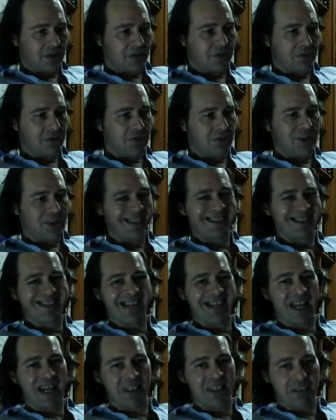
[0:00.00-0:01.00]
there need
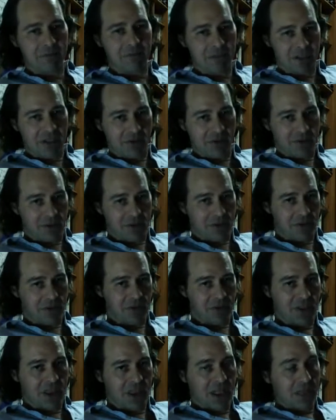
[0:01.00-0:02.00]
not be a result.
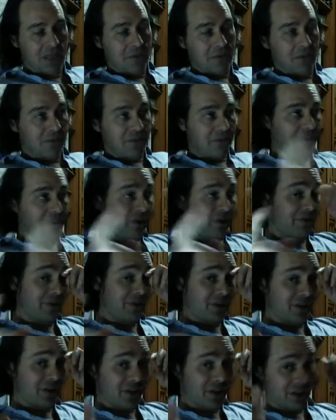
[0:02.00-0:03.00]
But with the perfect
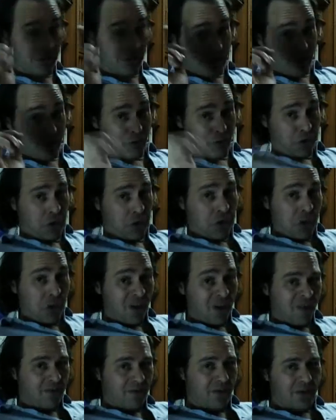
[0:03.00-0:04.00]
continuous,
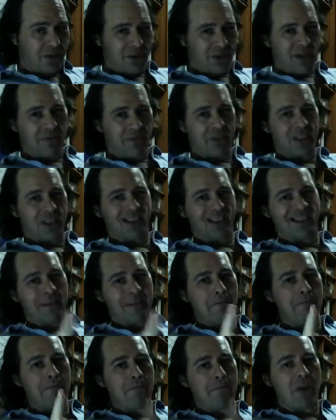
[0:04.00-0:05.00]
there definitely
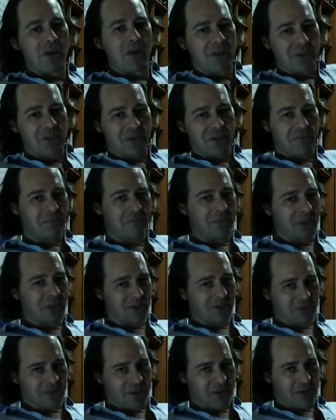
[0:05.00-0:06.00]
must be a
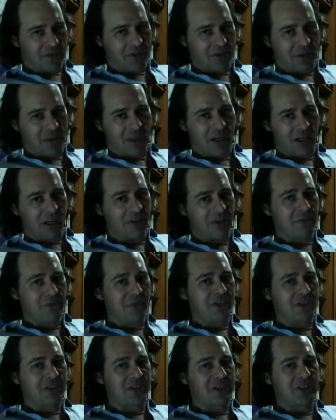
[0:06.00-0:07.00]
result.
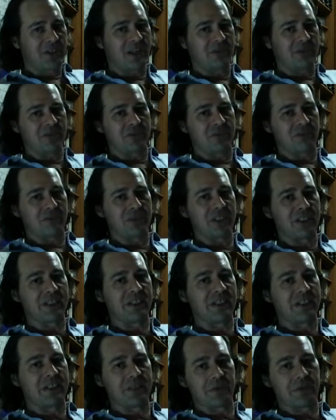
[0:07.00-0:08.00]
Otherwise, it sounds
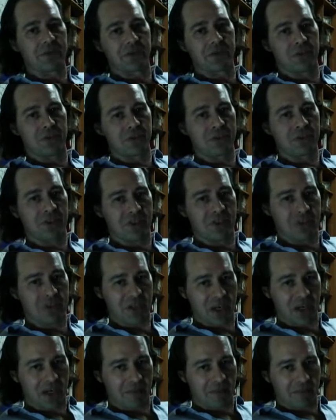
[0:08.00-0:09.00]
really stupid to
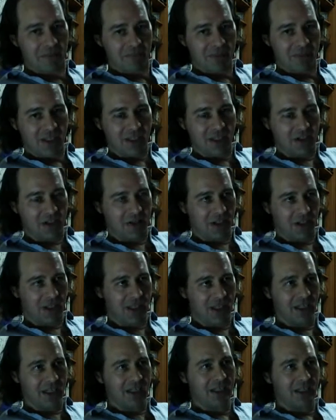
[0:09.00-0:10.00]
say.
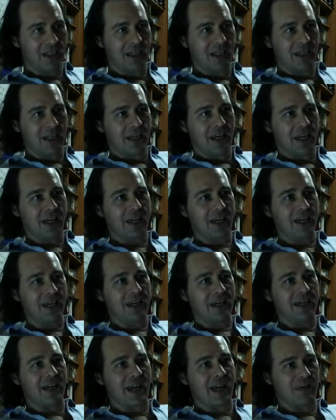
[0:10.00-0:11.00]
Okay?
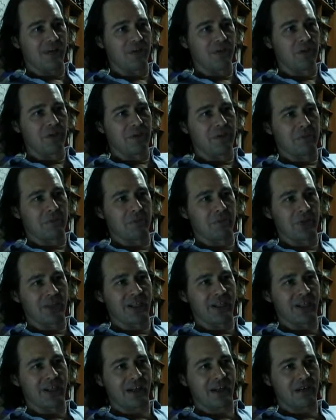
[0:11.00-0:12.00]
Hey, have you been
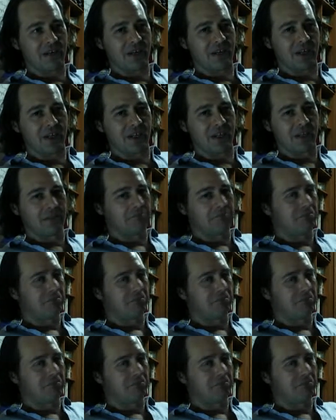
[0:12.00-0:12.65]
playing outside?